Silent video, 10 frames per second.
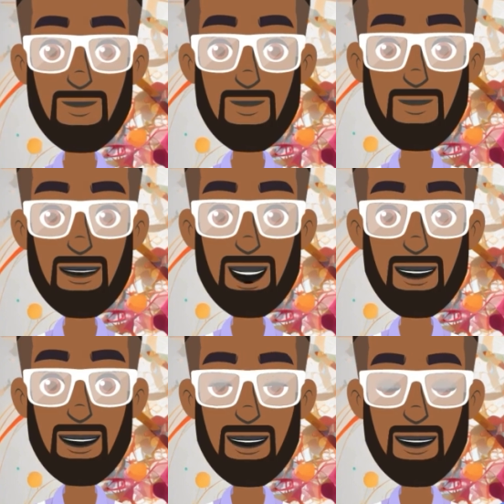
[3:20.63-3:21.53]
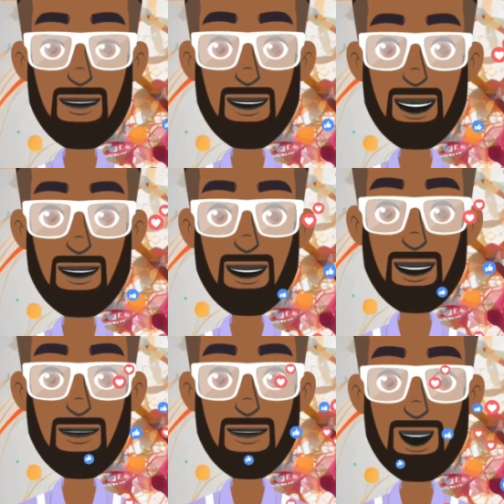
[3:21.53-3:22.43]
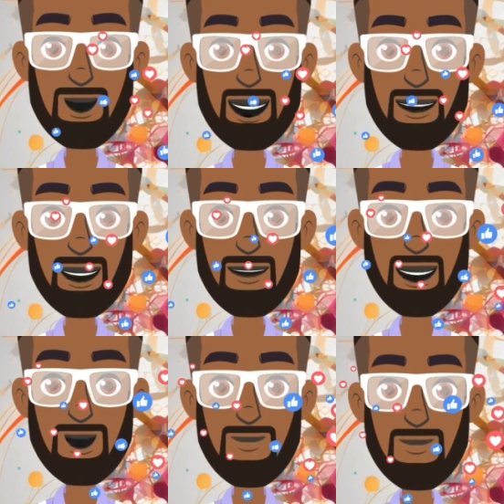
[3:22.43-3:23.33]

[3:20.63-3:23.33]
This can be seen on the NVR if it comes on.